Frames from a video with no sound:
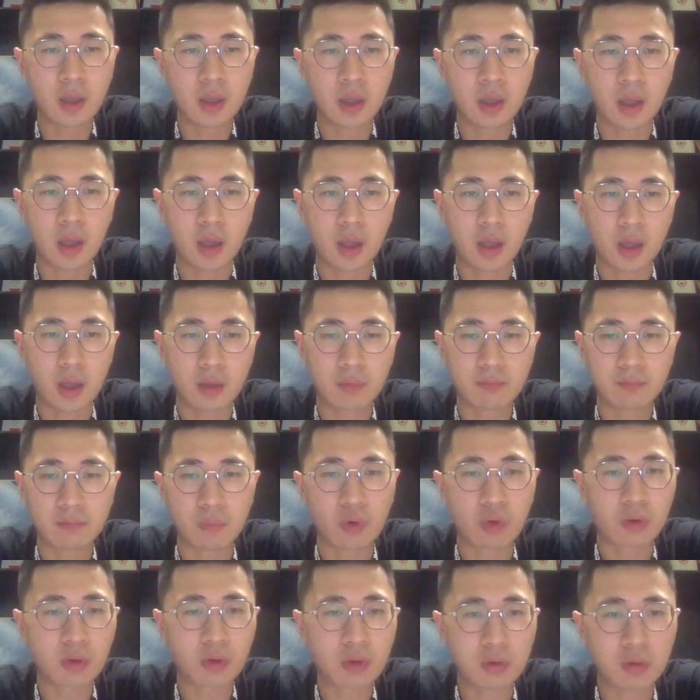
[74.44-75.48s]
uh,
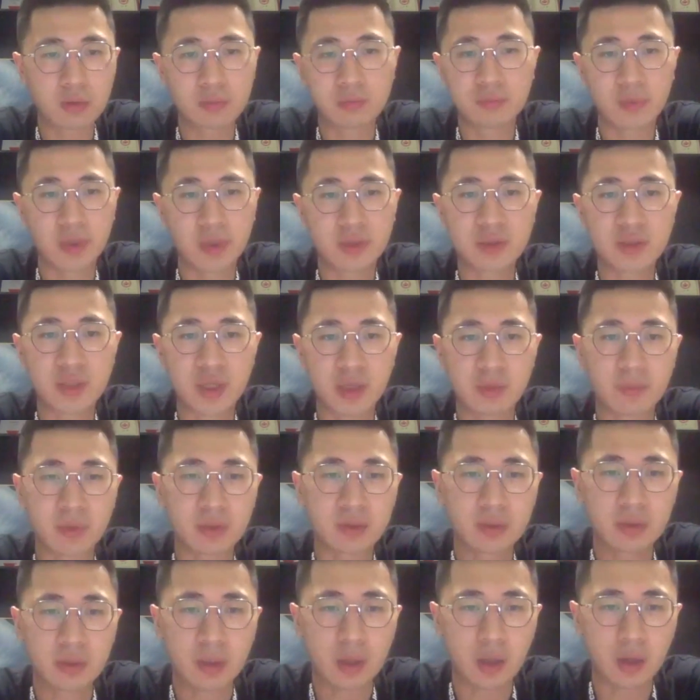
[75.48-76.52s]
more home
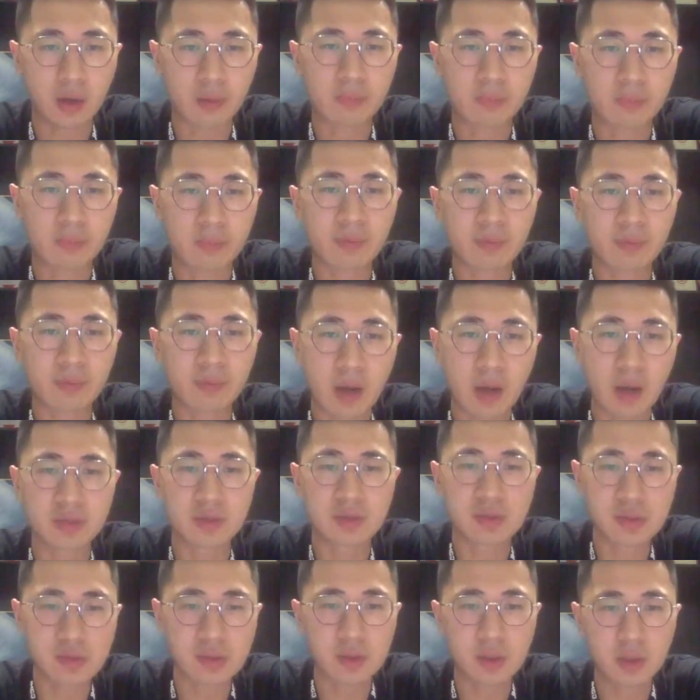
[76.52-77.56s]
entertainment op-
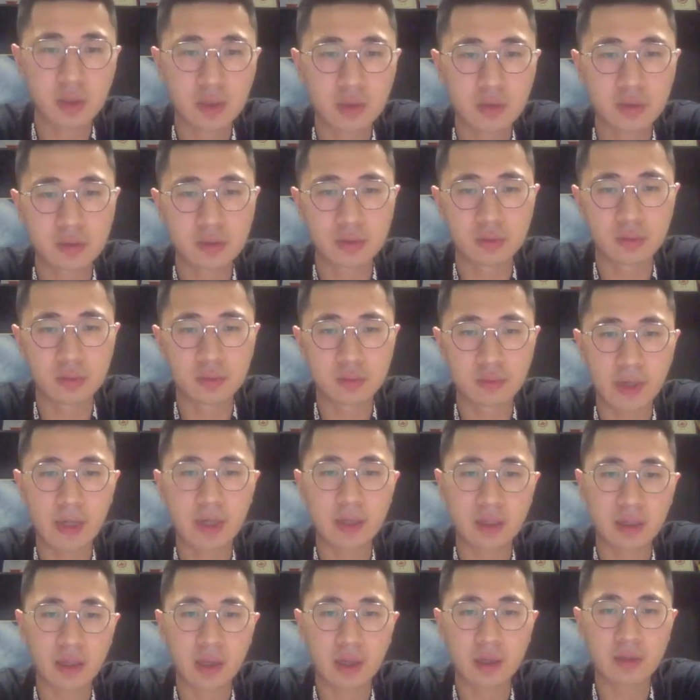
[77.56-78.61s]
options to
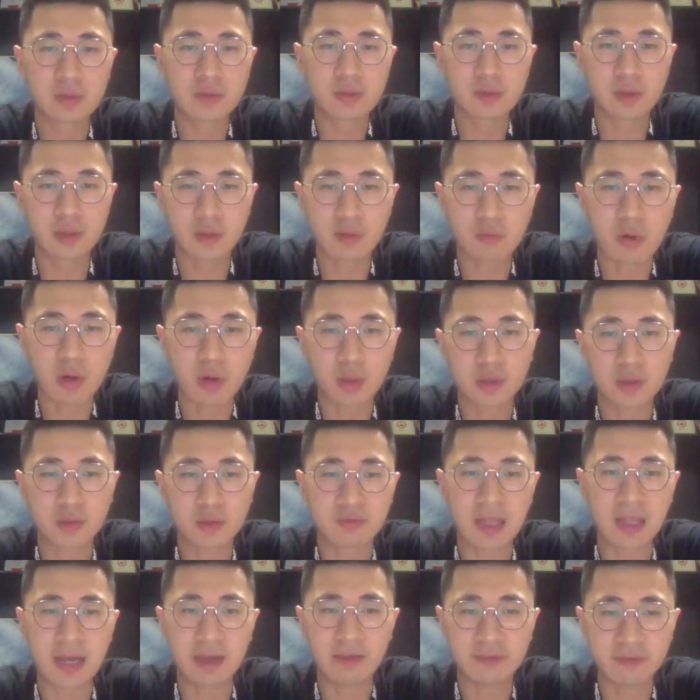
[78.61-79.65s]
really enhance their quality of
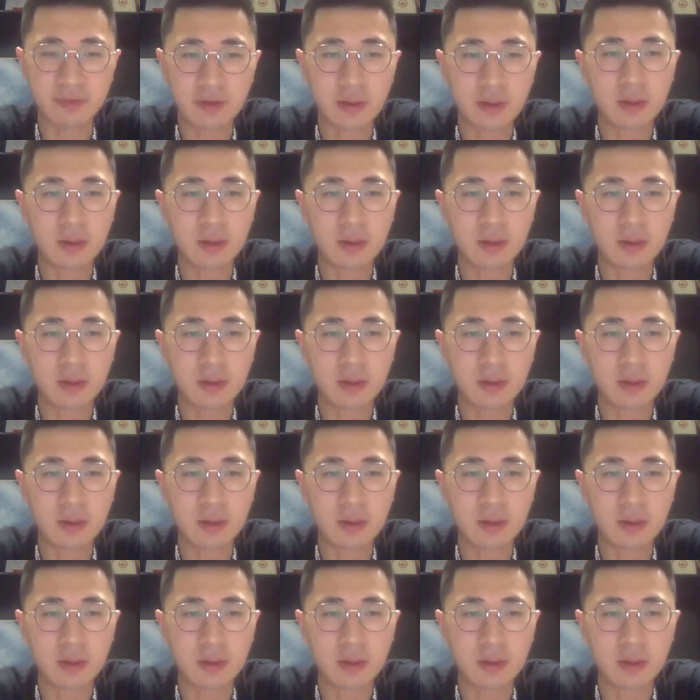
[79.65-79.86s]
life.